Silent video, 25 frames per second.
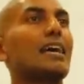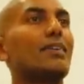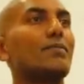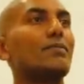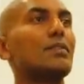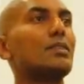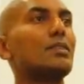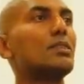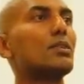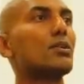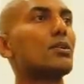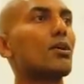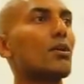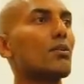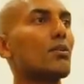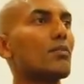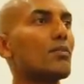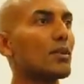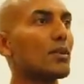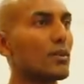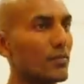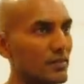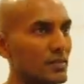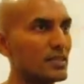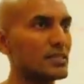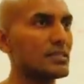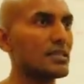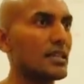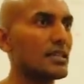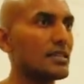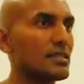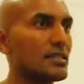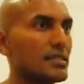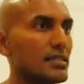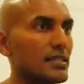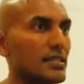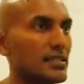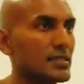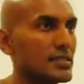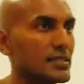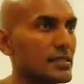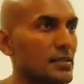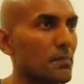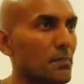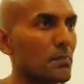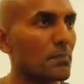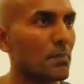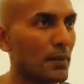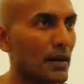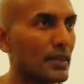withdrawal of the senses,
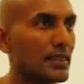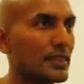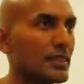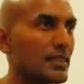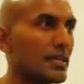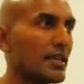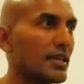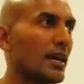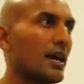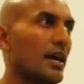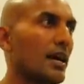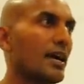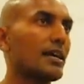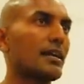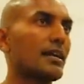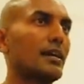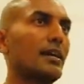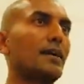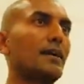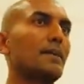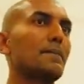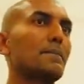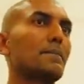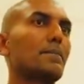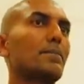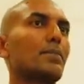pratyahara.